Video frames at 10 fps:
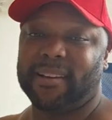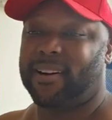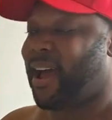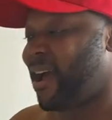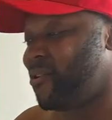I
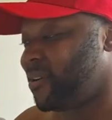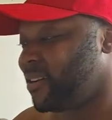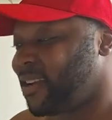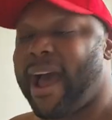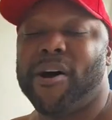
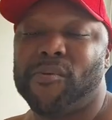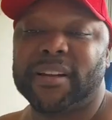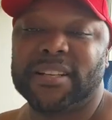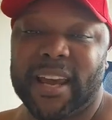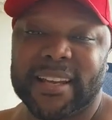don't
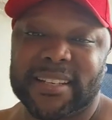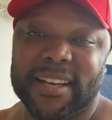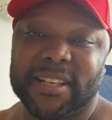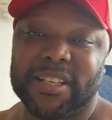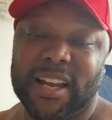want the chance to
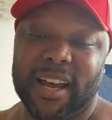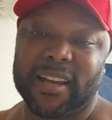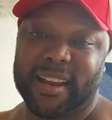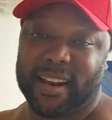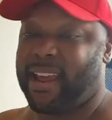get stuck
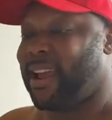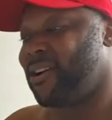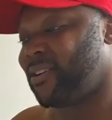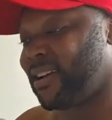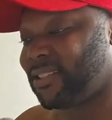in that
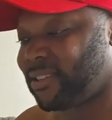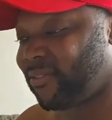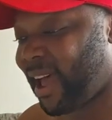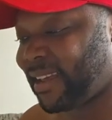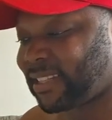dang old country
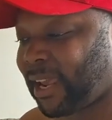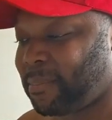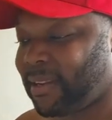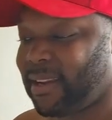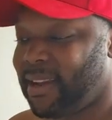if I
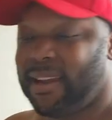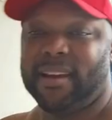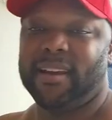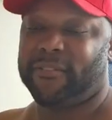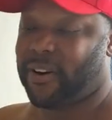escaped it
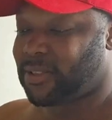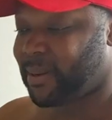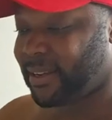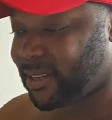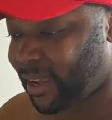in the
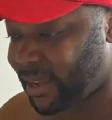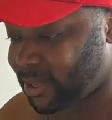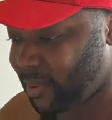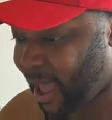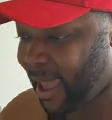first place.
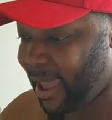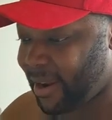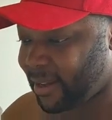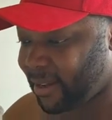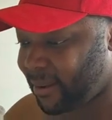Okay, so we got
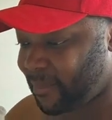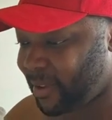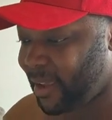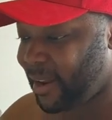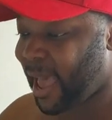Italy.
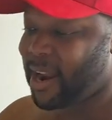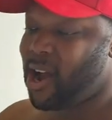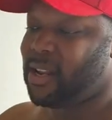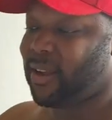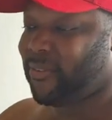Not
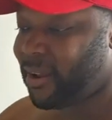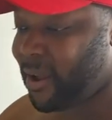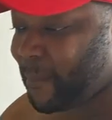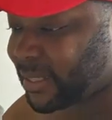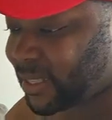all of
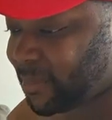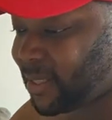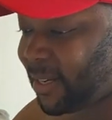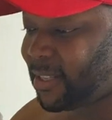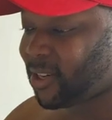it, but some
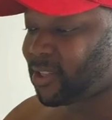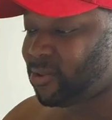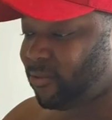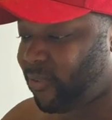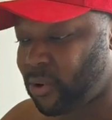cities are
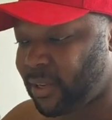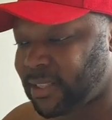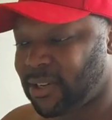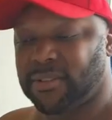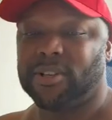too
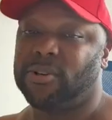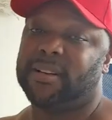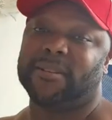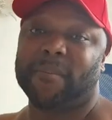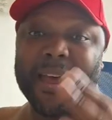focused on
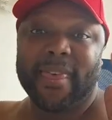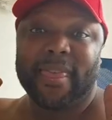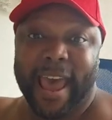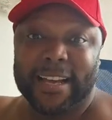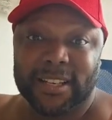tourism.
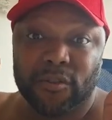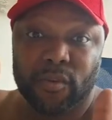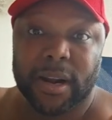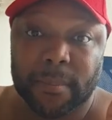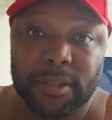That's
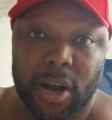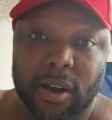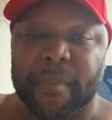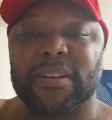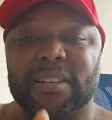what I'm
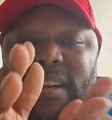talking about.